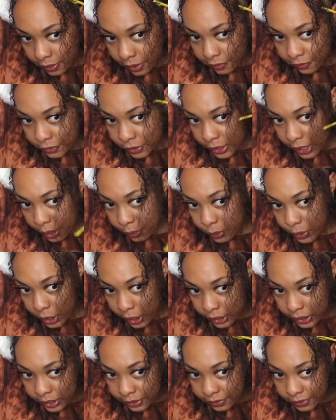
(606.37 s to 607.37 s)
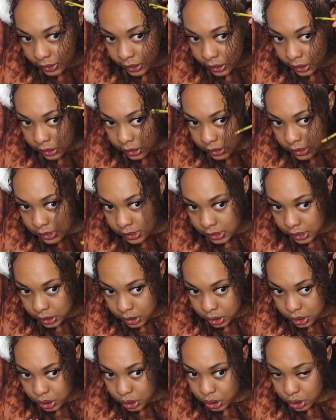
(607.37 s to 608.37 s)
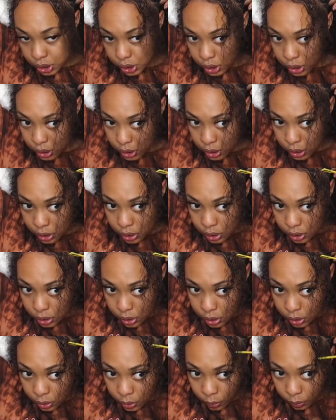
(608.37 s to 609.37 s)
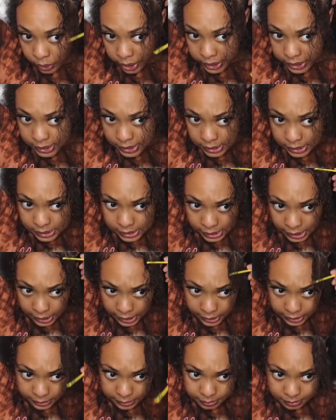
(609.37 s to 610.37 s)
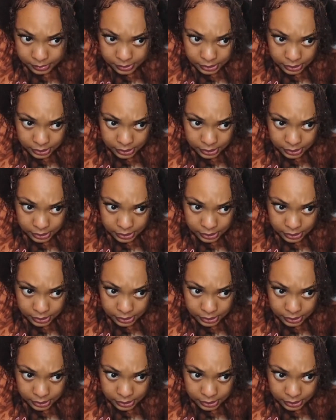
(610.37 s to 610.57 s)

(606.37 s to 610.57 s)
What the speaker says: I feel like we are living in such crazy times.